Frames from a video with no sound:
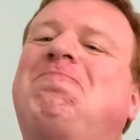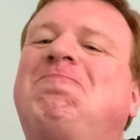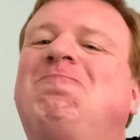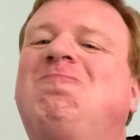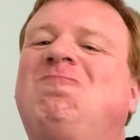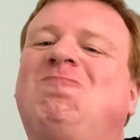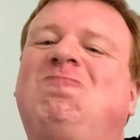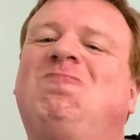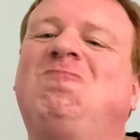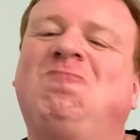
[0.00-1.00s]
mom
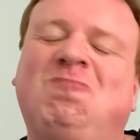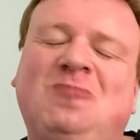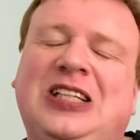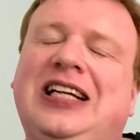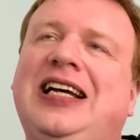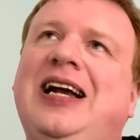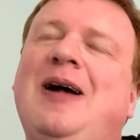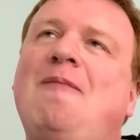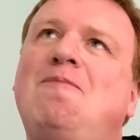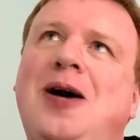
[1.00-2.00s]
was
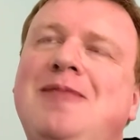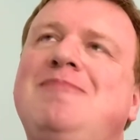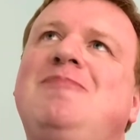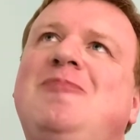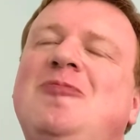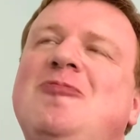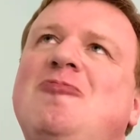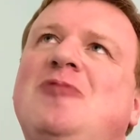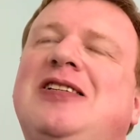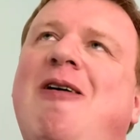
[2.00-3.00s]
almost giving me
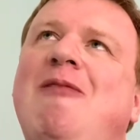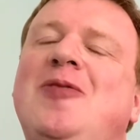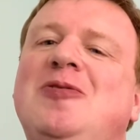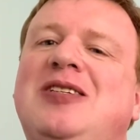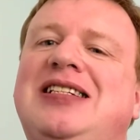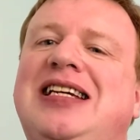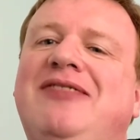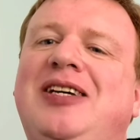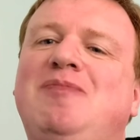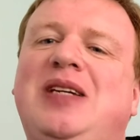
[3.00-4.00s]

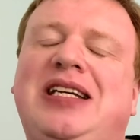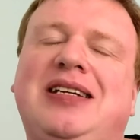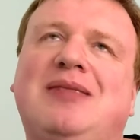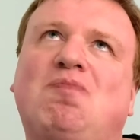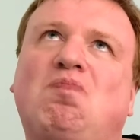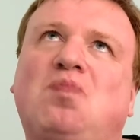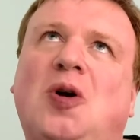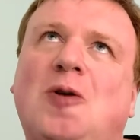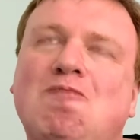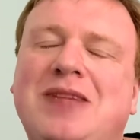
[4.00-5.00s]
permission to
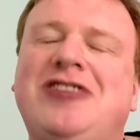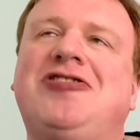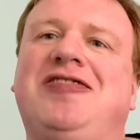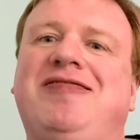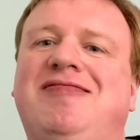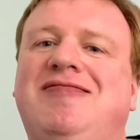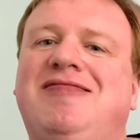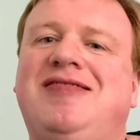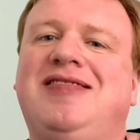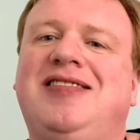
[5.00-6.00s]
accept
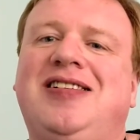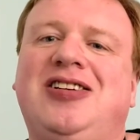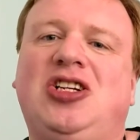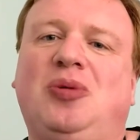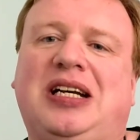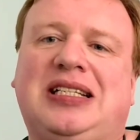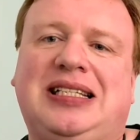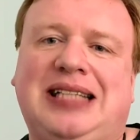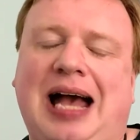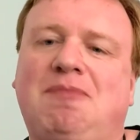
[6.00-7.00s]
she
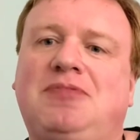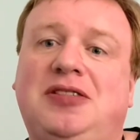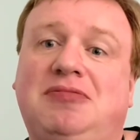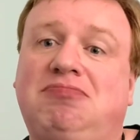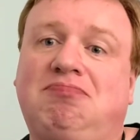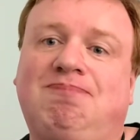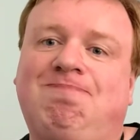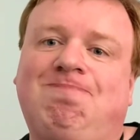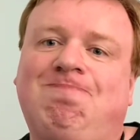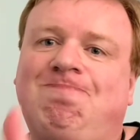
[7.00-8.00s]
was gone,
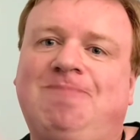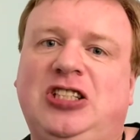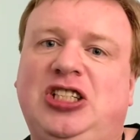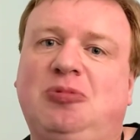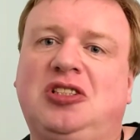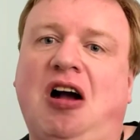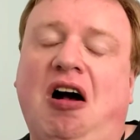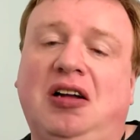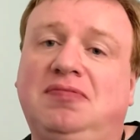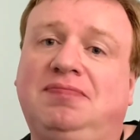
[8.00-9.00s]
not to
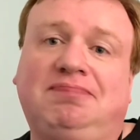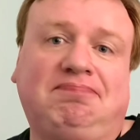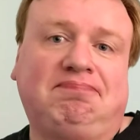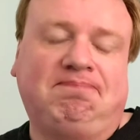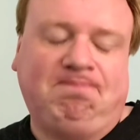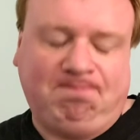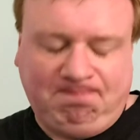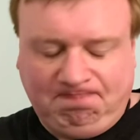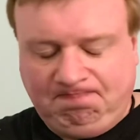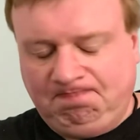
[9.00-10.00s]
feel guilty,
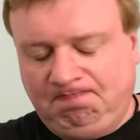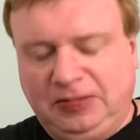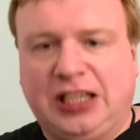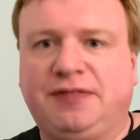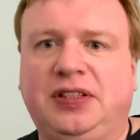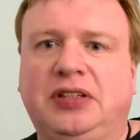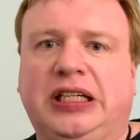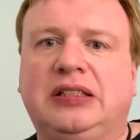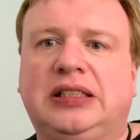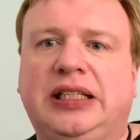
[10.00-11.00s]
and
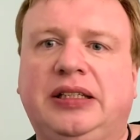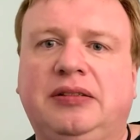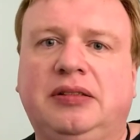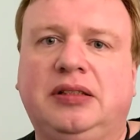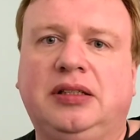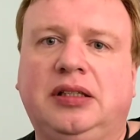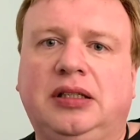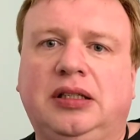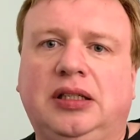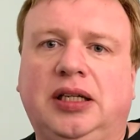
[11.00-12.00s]
remember all the wonderful
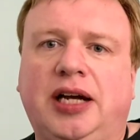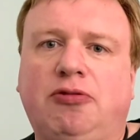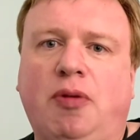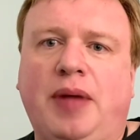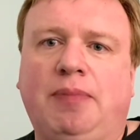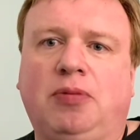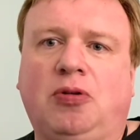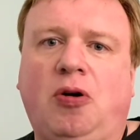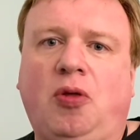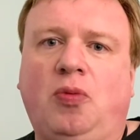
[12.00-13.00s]
things we should be grateful
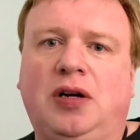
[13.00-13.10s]
for.